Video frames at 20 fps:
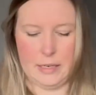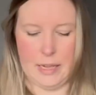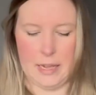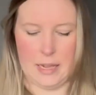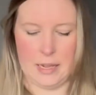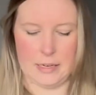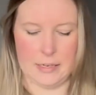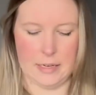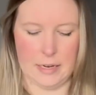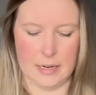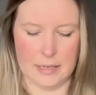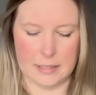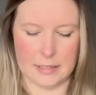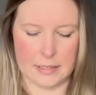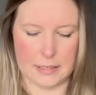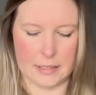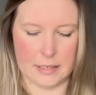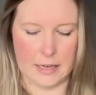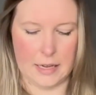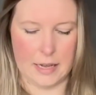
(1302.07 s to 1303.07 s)
Can
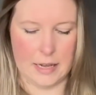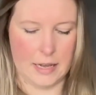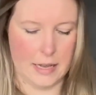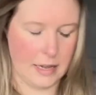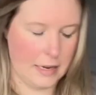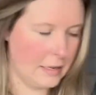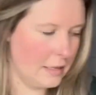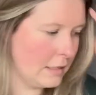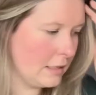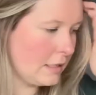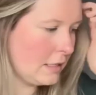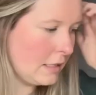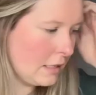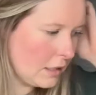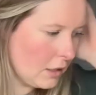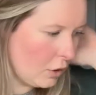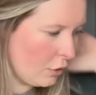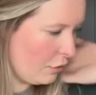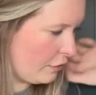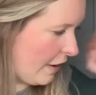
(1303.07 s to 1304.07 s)
Knits in
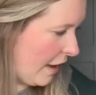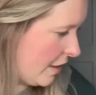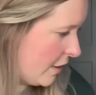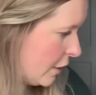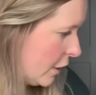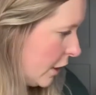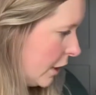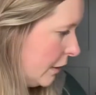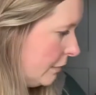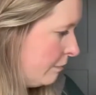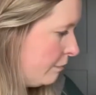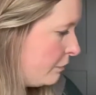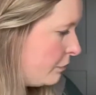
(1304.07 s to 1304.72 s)
teal feather,